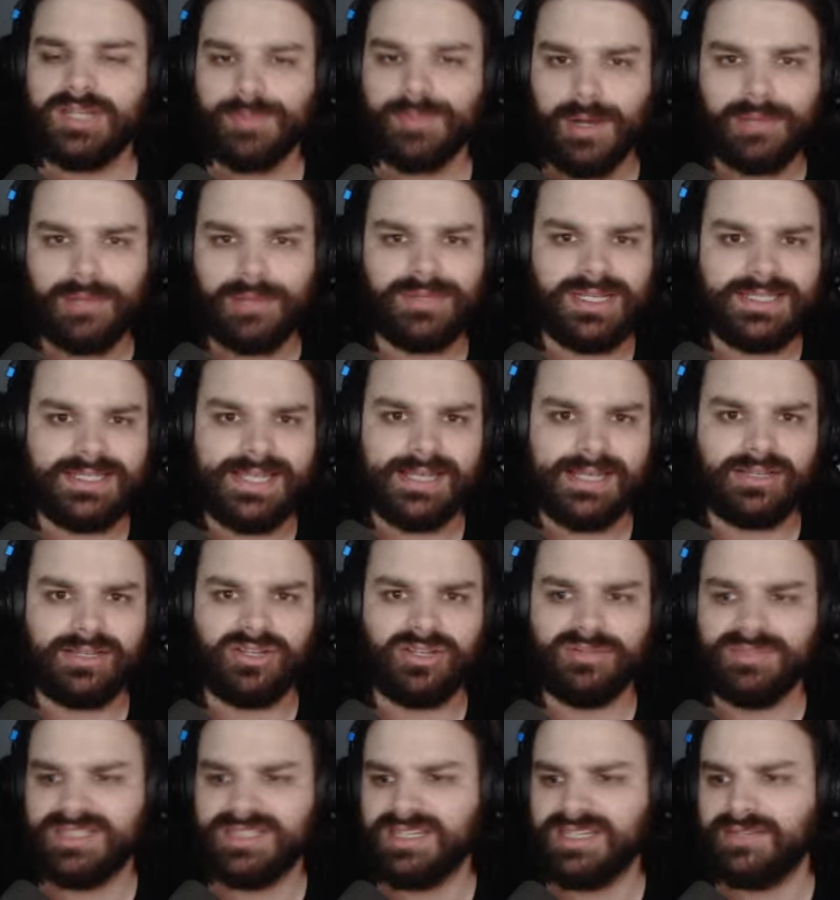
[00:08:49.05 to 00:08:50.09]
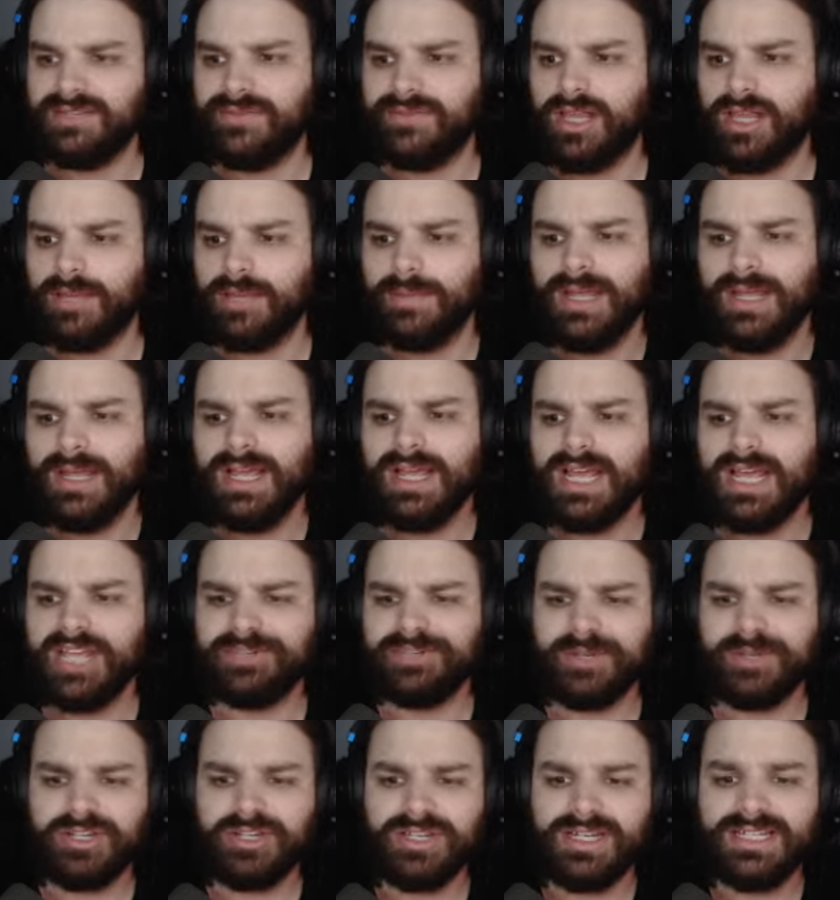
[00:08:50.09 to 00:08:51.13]
It's probably going to take a little bit to develop,
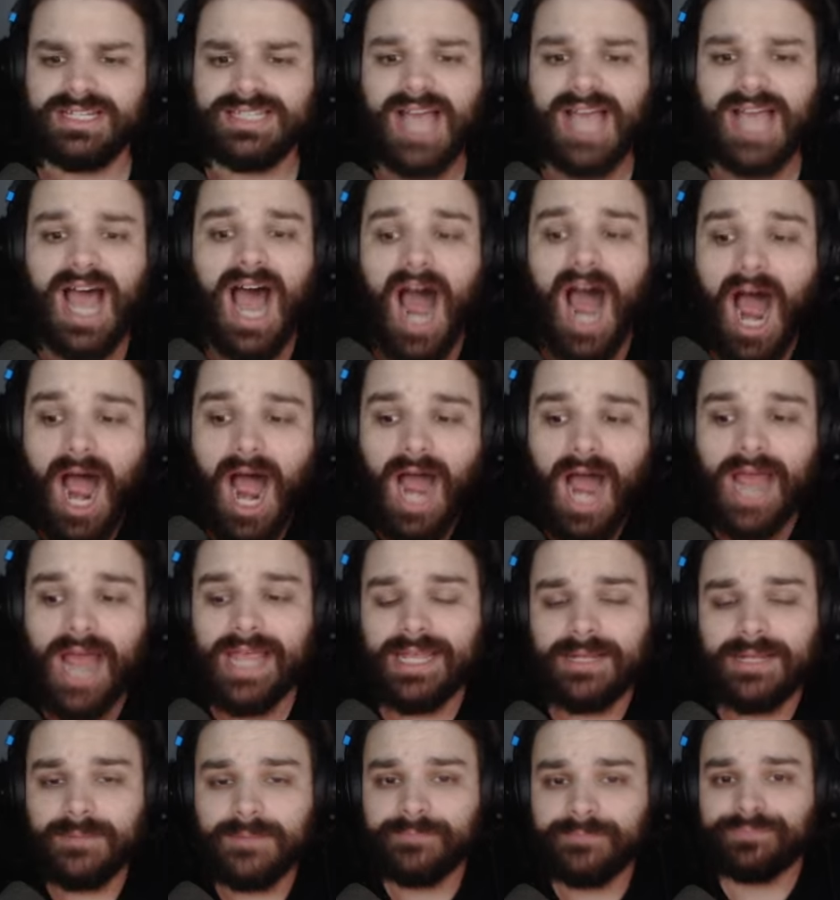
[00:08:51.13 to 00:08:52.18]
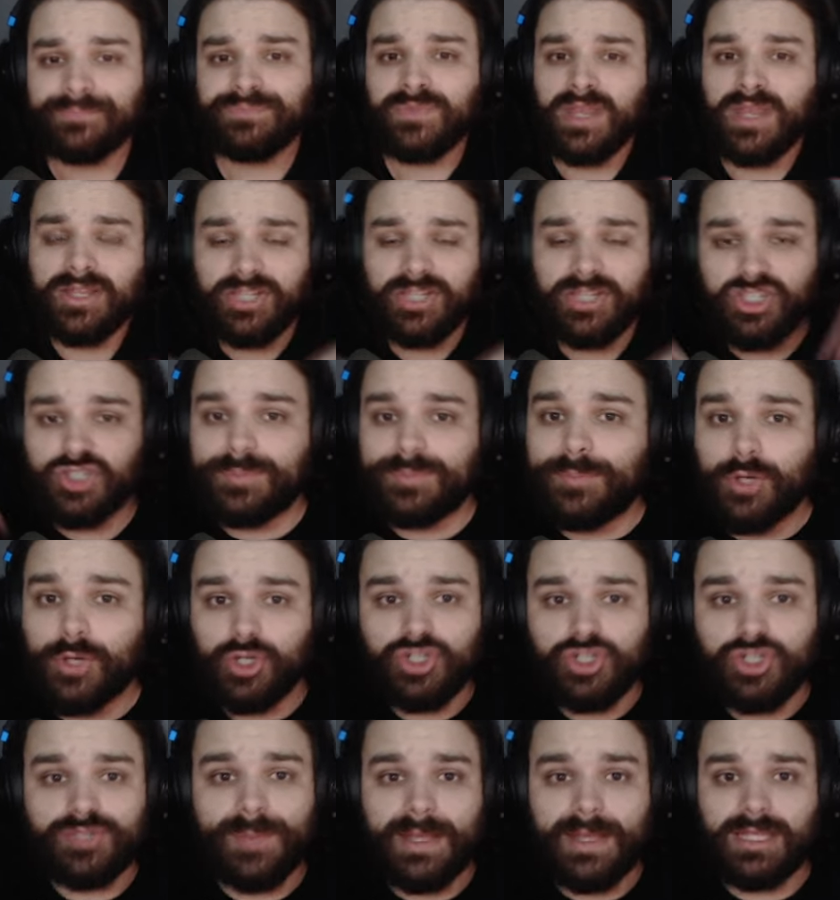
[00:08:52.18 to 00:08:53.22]
especially because I, this is
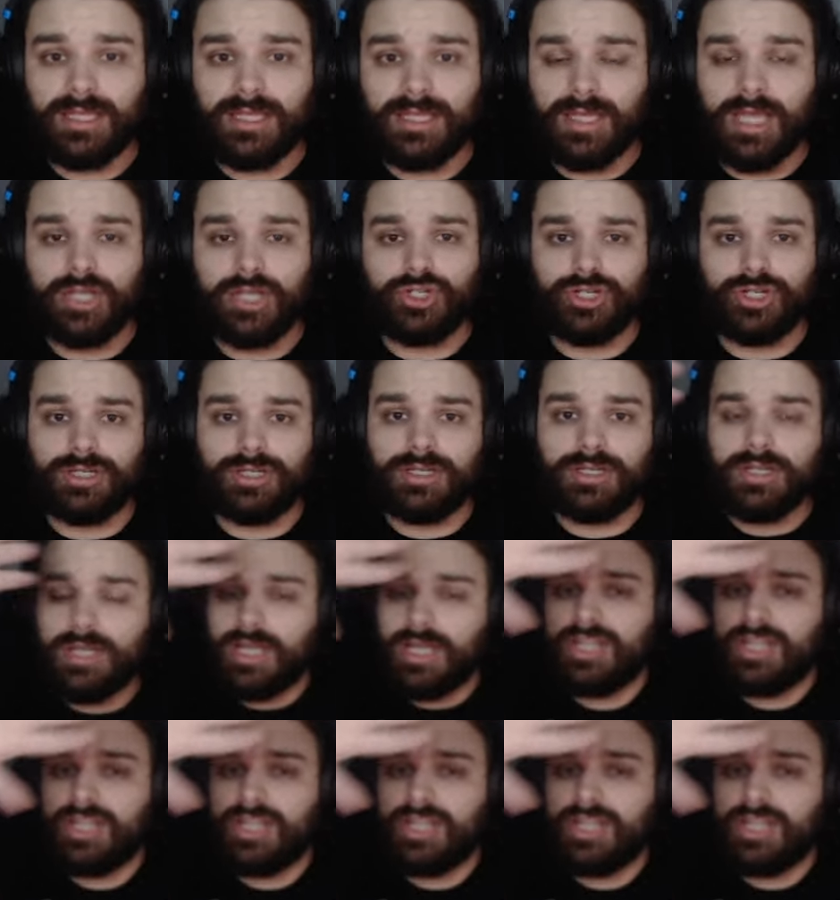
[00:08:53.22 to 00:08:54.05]
pure speculation.